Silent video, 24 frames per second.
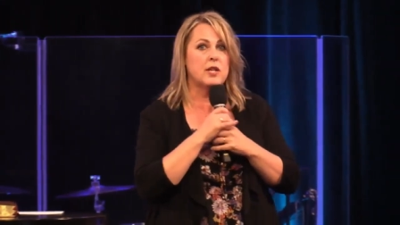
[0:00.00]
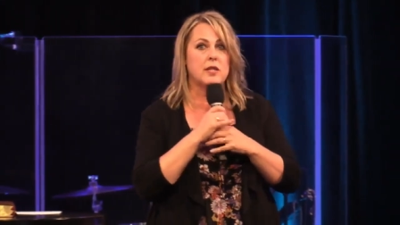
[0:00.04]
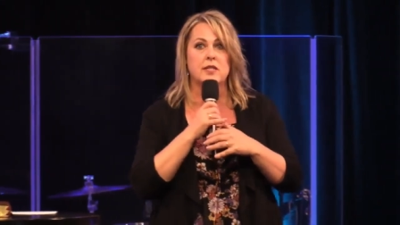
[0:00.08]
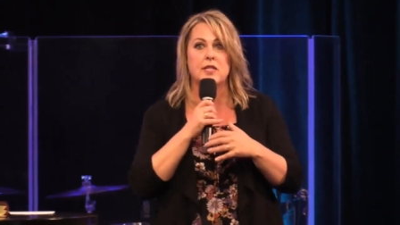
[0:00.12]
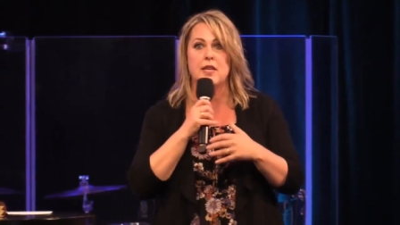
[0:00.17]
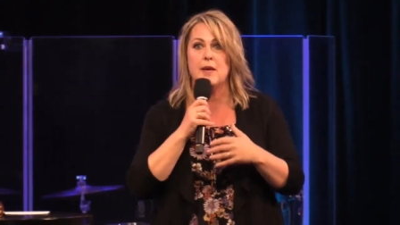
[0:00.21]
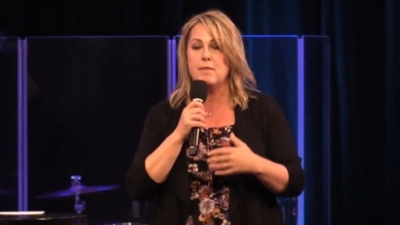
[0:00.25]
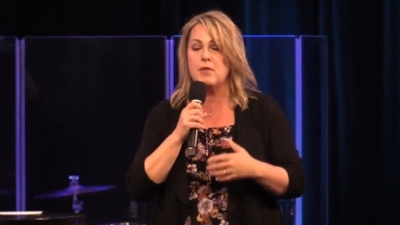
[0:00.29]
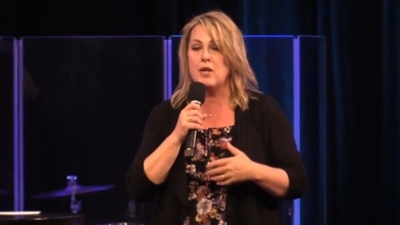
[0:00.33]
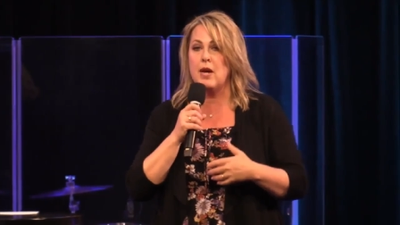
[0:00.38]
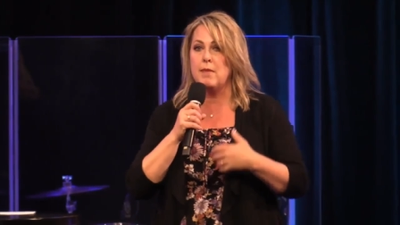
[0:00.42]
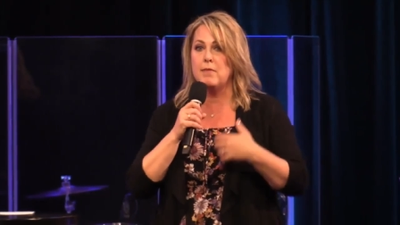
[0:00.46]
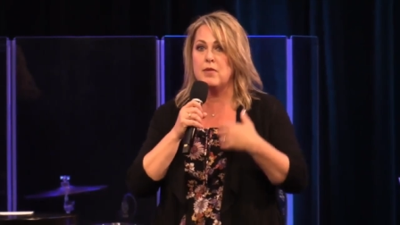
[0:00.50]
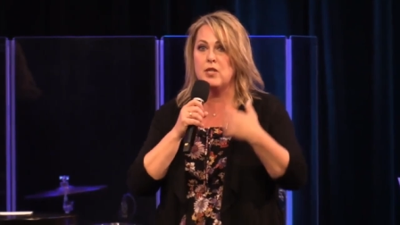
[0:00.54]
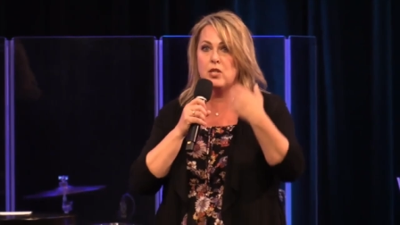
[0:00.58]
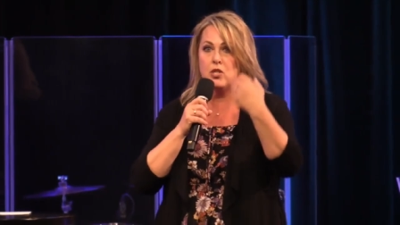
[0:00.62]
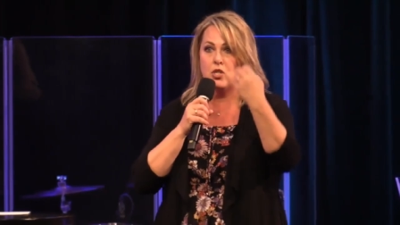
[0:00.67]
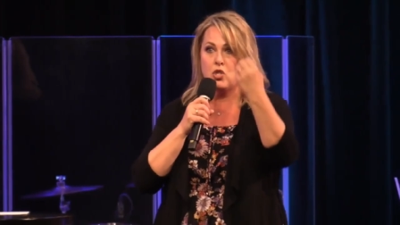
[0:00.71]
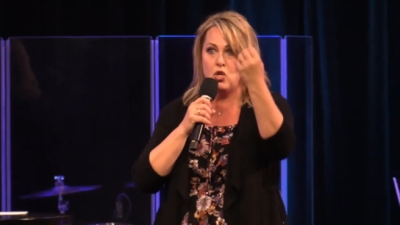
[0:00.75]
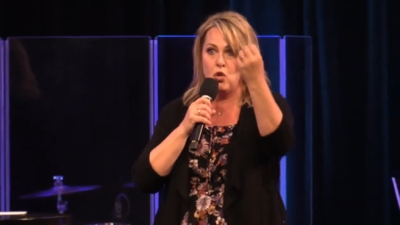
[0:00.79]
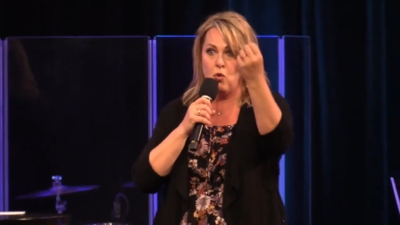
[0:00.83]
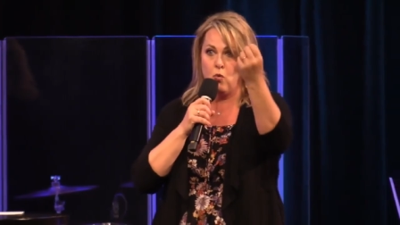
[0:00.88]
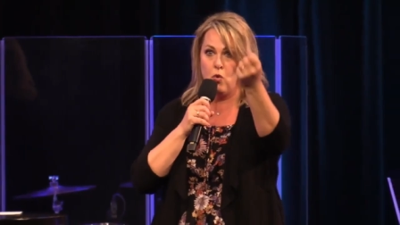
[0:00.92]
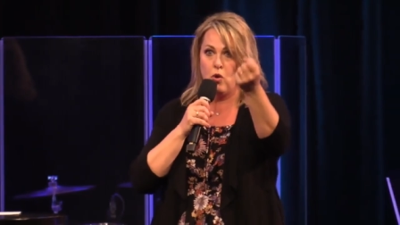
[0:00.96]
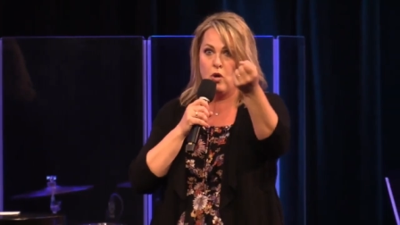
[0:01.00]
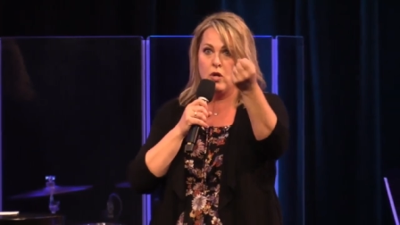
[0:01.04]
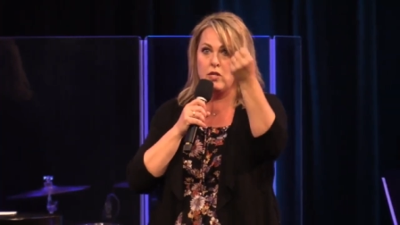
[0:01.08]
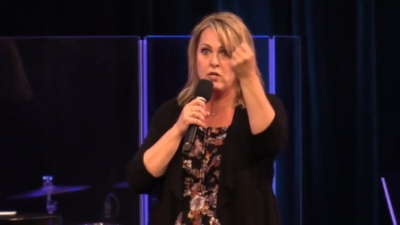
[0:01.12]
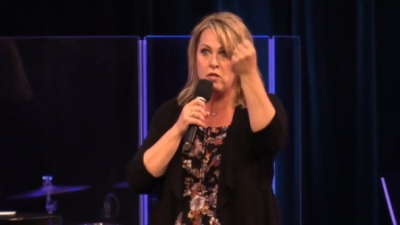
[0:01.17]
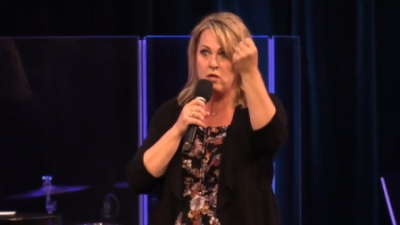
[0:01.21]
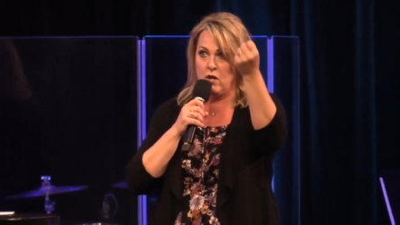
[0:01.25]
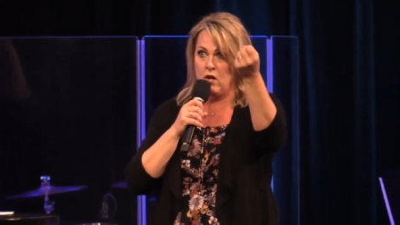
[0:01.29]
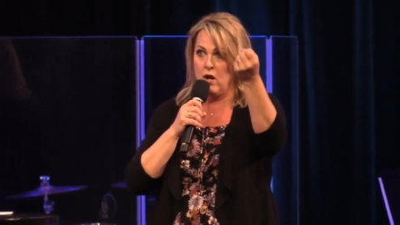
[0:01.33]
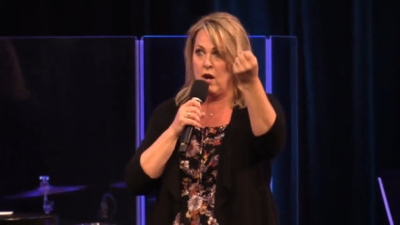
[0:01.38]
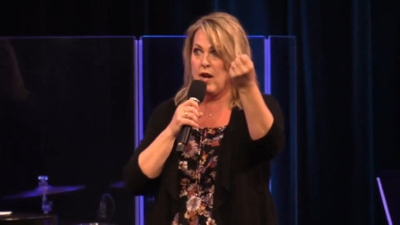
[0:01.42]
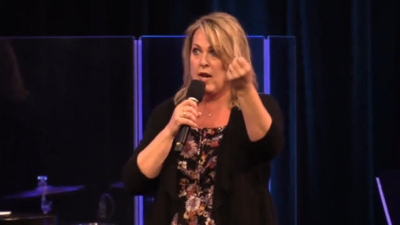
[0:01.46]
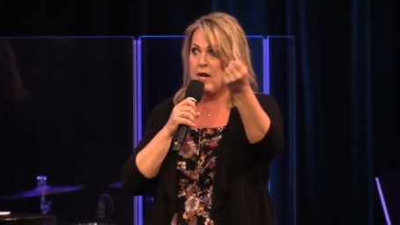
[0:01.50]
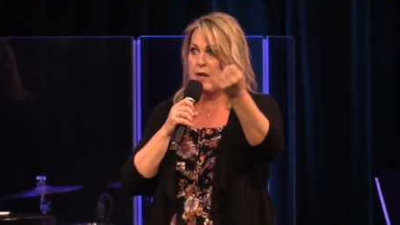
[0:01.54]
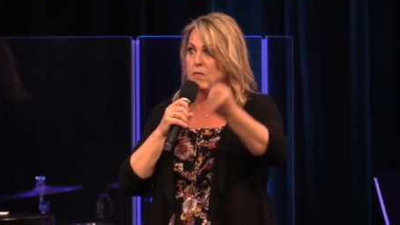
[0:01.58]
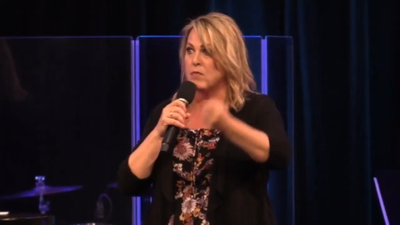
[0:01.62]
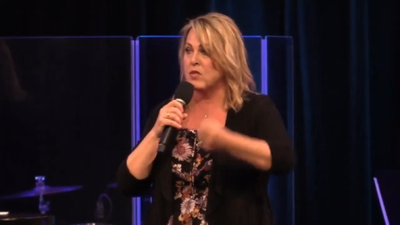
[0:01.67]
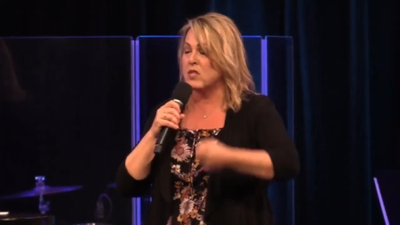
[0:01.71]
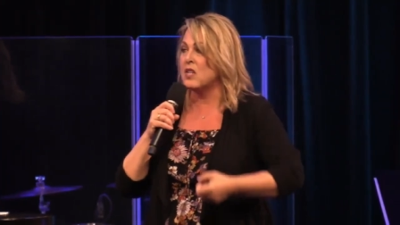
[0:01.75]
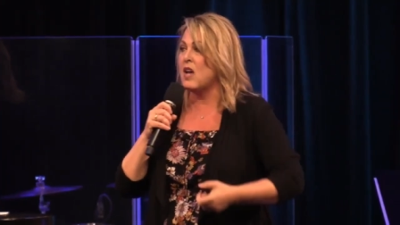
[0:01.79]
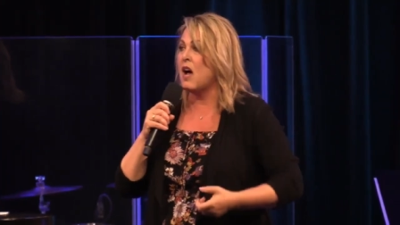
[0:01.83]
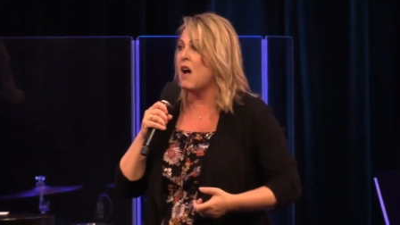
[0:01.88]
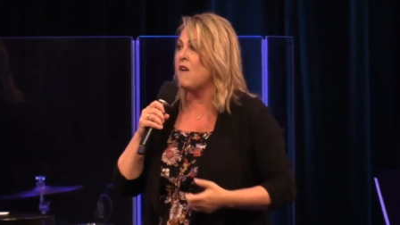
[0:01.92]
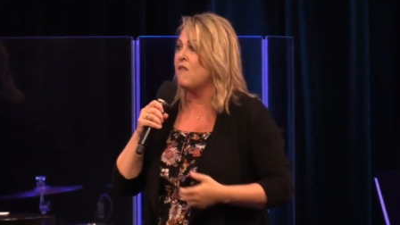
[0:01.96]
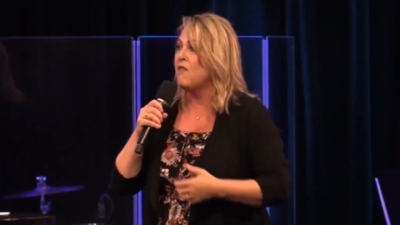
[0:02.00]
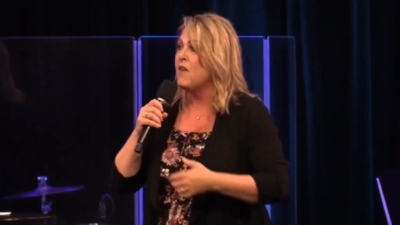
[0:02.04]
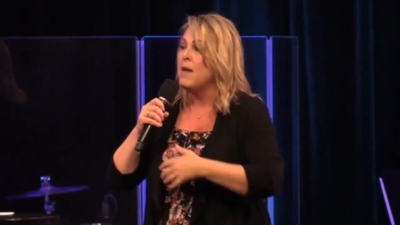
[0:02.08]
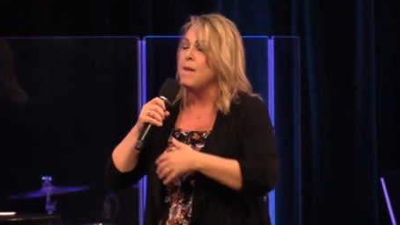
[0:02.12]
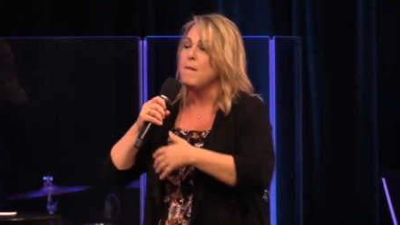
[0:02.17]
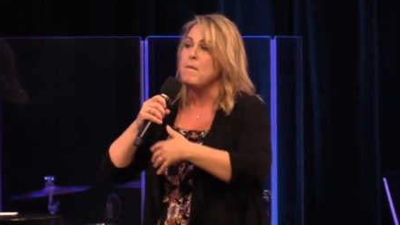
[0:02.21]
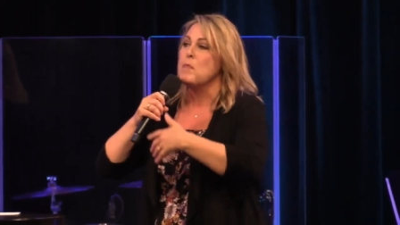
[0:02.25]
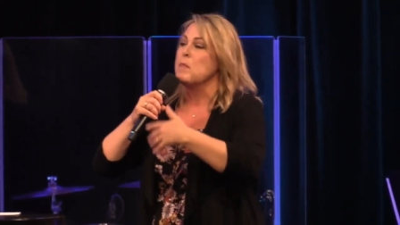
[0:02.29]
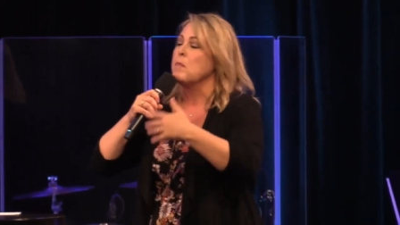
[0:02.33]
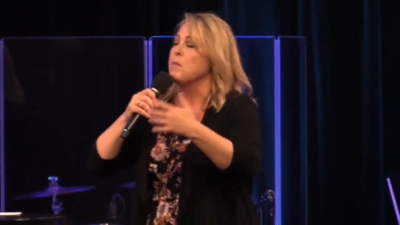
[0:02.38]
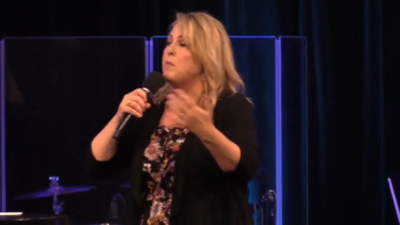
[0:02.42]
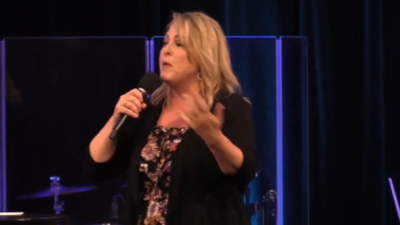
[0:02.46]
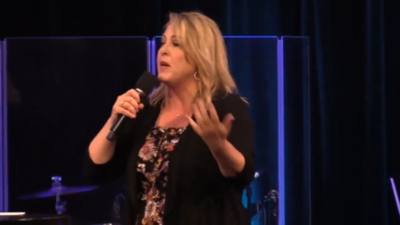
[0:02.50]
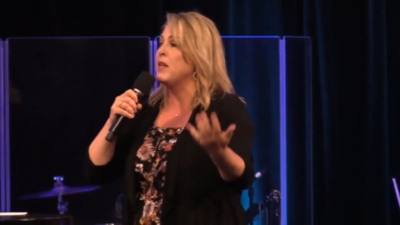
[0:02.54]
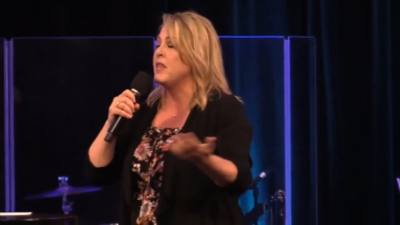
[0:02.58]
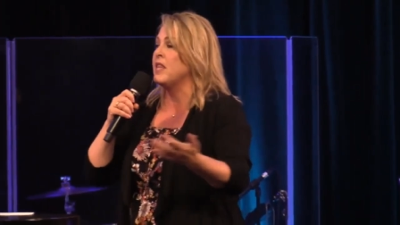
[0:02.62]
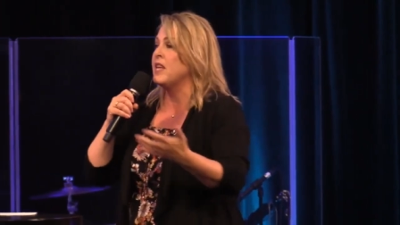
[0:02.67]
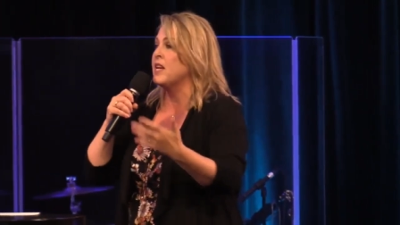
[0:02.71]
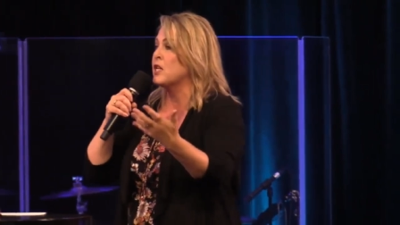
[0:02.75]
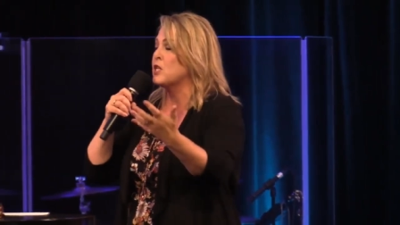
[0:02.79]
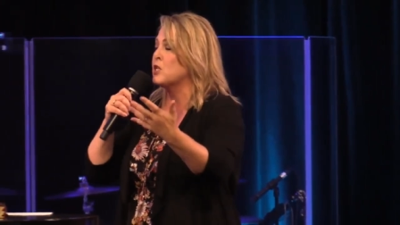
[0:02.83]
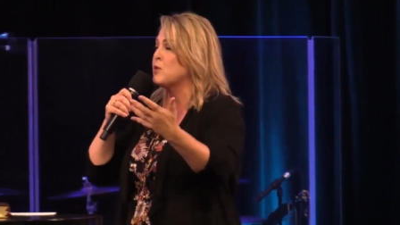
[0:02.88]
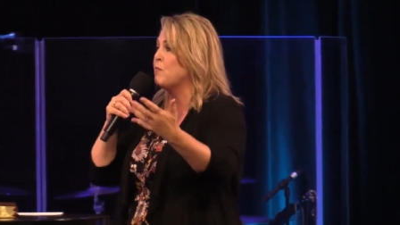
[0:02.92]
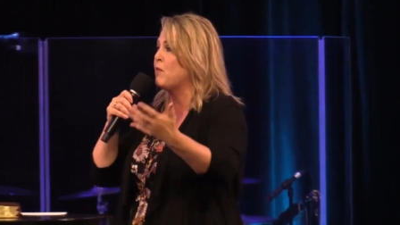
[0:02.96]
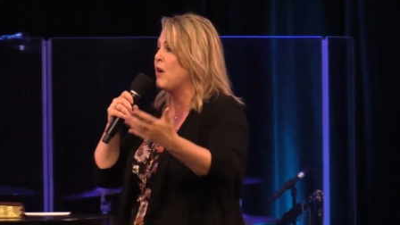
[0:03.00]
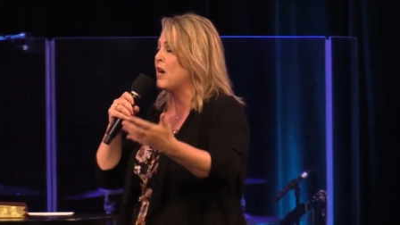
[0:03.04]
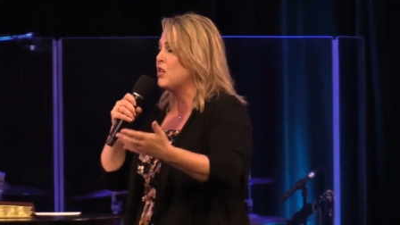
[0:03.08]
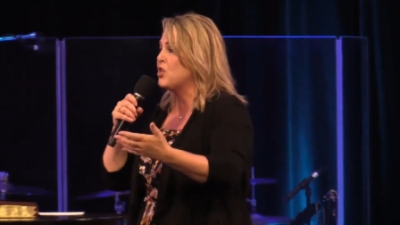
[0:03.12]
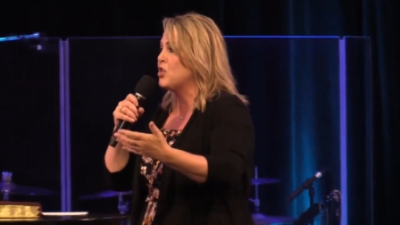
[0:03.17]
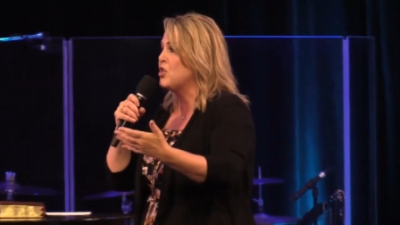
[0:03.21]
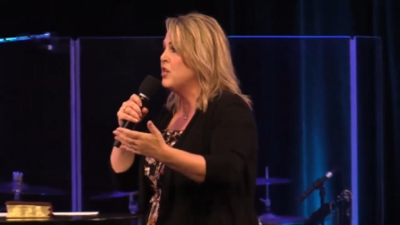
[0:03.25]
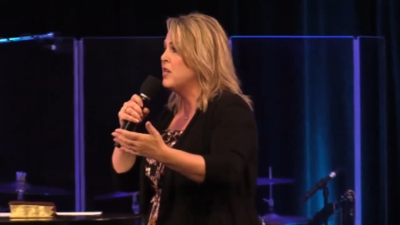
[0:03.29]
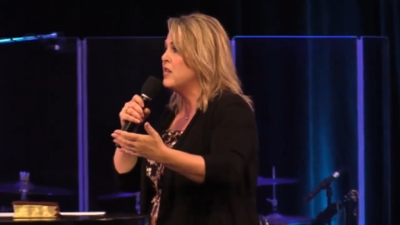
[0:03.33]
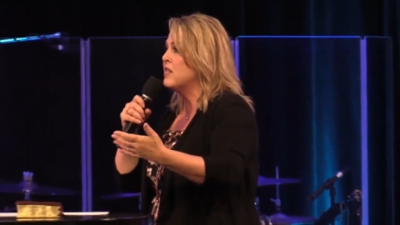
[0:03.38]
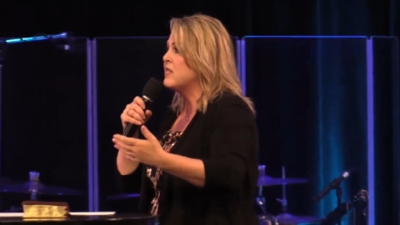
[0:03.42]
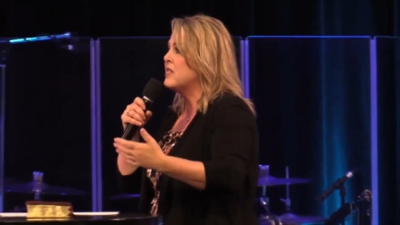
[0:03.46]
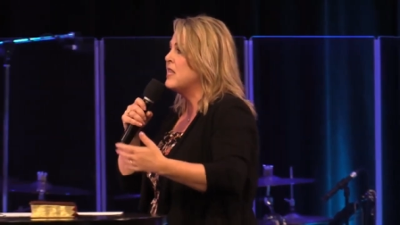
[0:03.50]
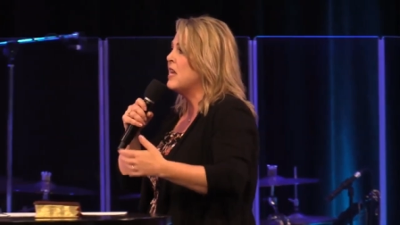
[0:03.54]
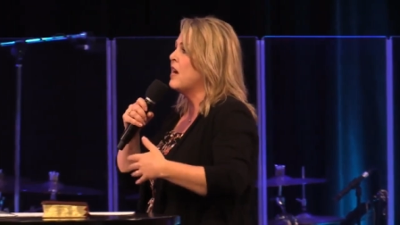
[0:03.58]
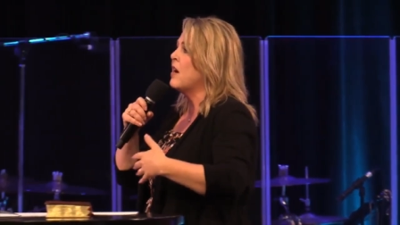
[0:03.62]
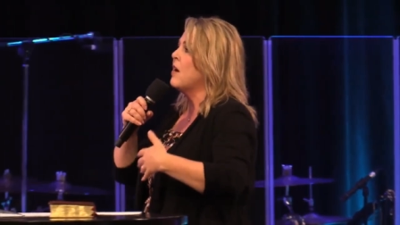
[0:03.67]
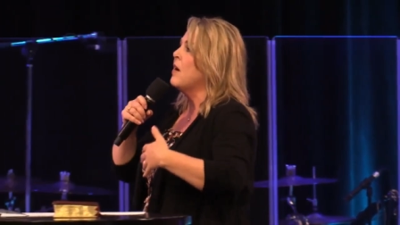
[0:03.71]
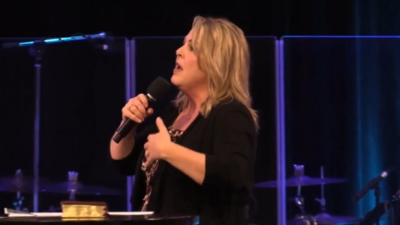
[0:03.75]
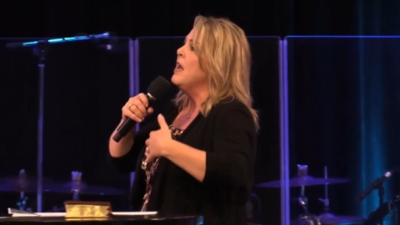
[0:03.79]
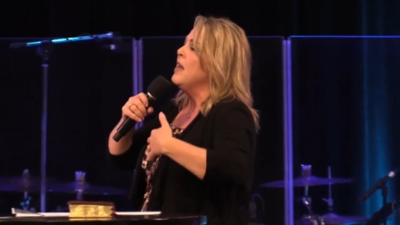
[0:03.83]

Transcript: sometimes it's towards God Himself. But the expression is there.